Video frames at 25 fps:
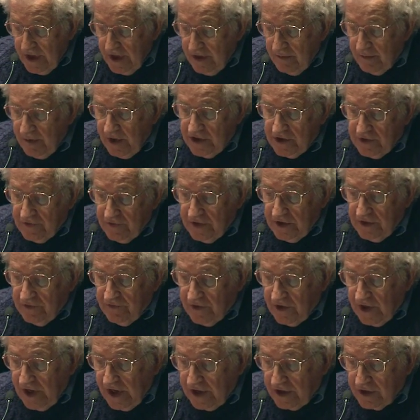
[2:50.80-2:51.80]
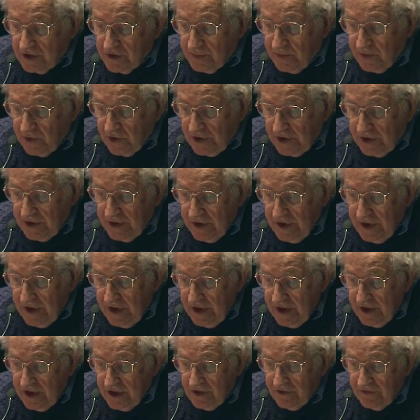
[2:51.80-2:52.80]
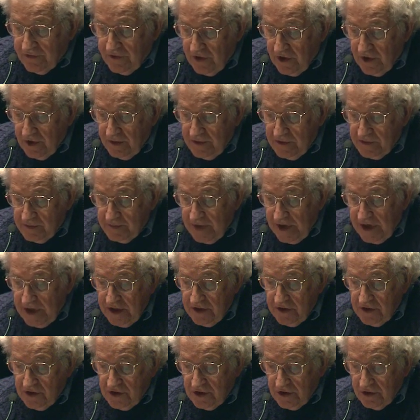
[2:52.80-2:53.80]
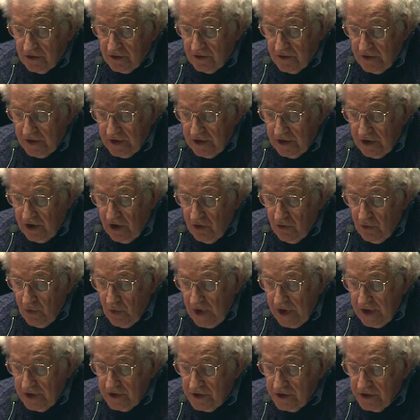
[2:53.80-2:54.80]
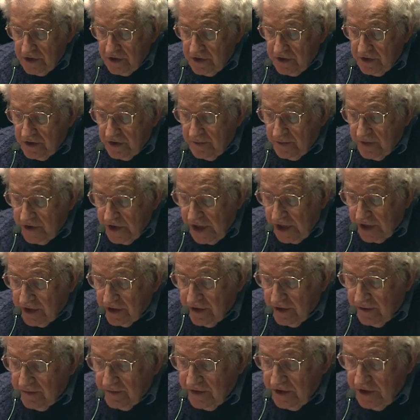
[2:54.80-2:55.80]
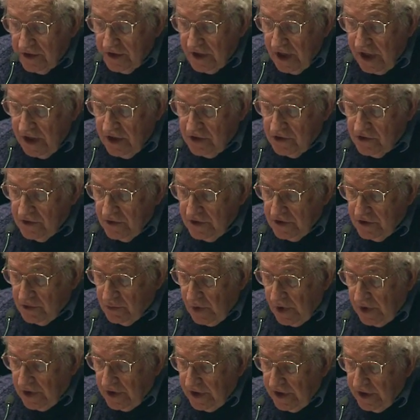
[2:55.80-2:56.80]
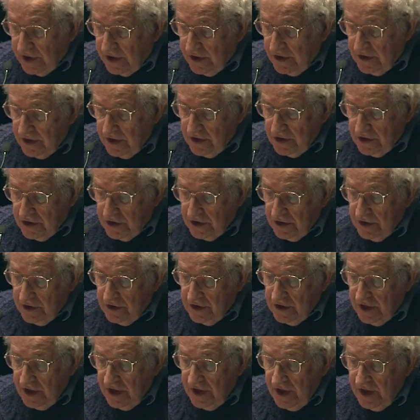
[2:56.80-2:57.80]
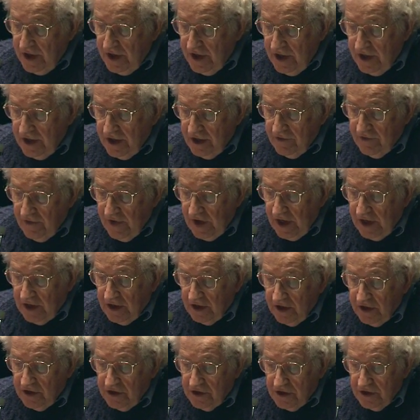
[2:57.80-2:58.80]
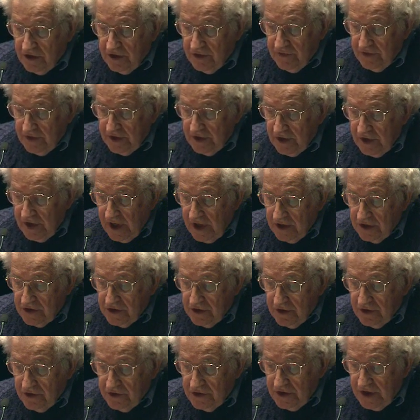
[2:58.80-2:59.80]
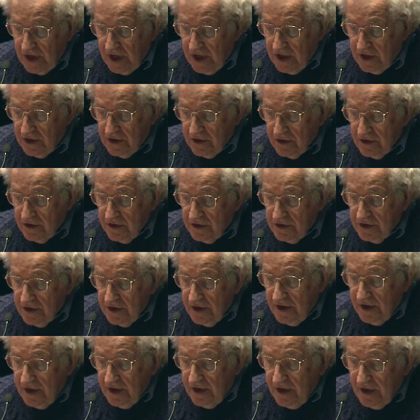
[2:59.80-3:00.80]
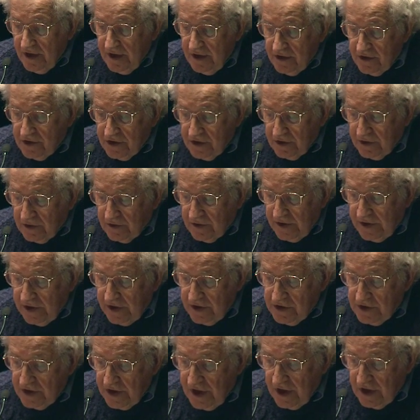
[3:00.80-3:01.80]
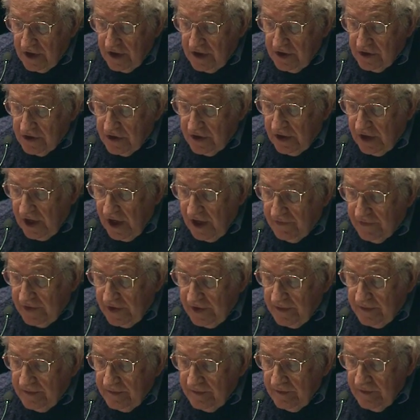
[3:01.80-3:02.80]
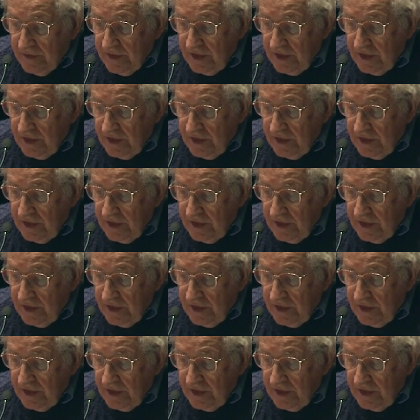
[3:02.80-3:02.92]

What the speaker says: much of it for export. The farms pay the children low wages, subject them to dangerous working conditions in violation of international standards. Children as young as 11